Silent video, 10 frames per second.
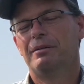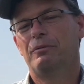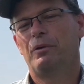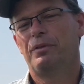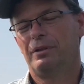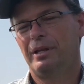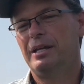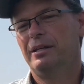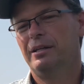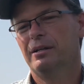with the
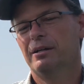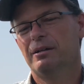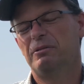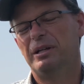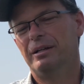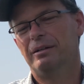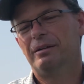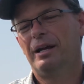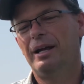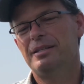late year, we
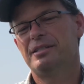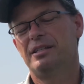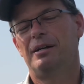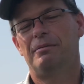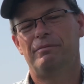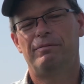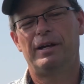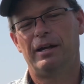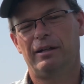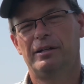had some
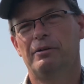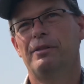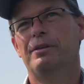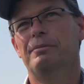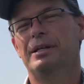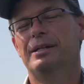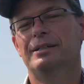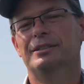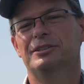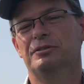failure with it
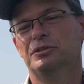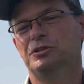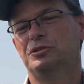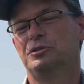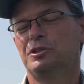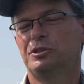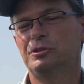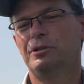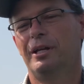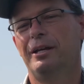because it was just
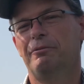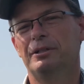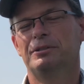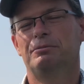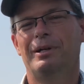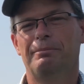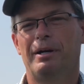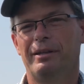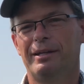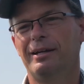too late. We went
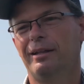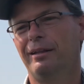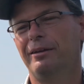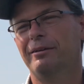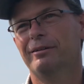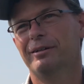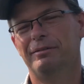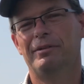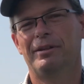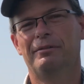by the calendar and
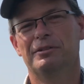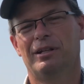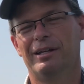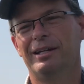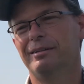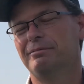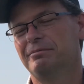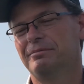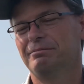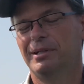everything was late,
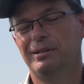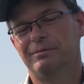but